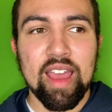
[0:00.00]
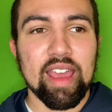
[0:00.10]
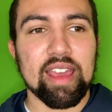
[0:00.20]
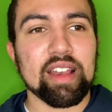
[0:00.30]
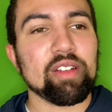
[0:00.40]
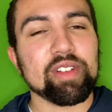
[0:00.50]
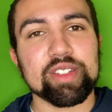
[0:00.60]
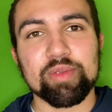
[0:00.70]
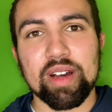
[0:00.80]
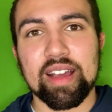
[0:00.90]
And the
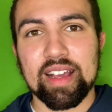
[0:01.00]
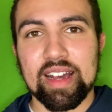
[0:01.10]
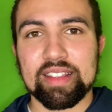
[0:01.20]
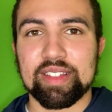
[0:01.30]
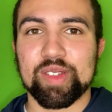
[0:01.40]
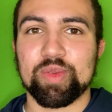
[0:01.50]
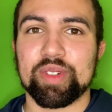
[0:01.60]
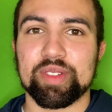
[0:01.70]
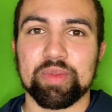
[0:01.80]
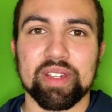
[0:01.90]
reason why I got this
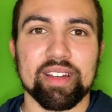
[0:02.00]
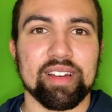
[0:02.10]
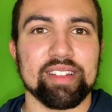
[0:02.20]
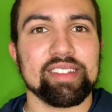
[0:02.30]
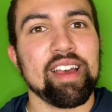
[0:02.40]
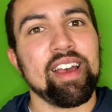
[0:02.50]
was because